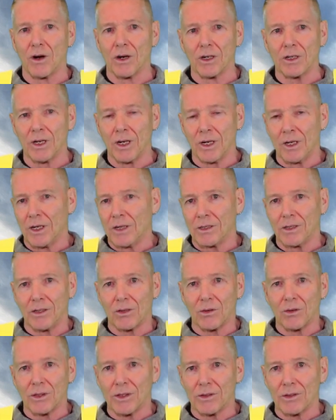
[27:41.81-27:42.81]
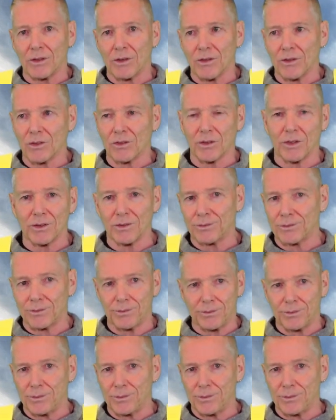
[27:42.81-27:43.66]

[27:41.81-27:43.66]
are you know uh, are the sort of